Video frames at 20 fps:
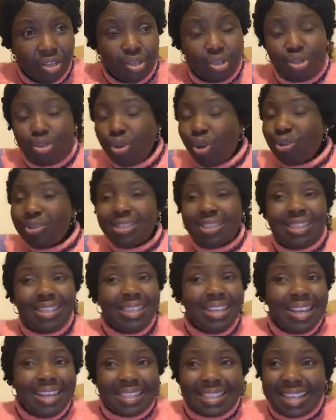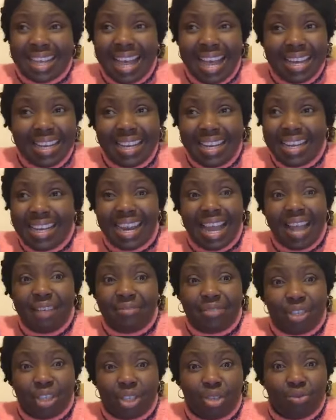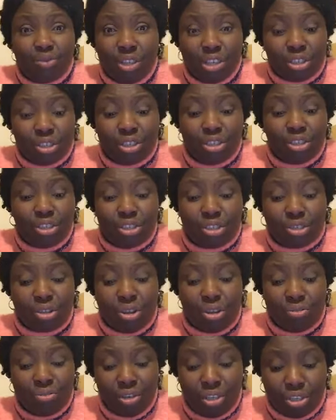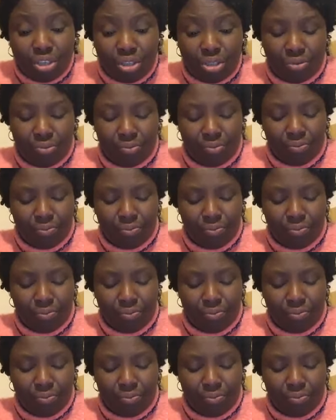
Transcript: Don't let any life situation discourage you.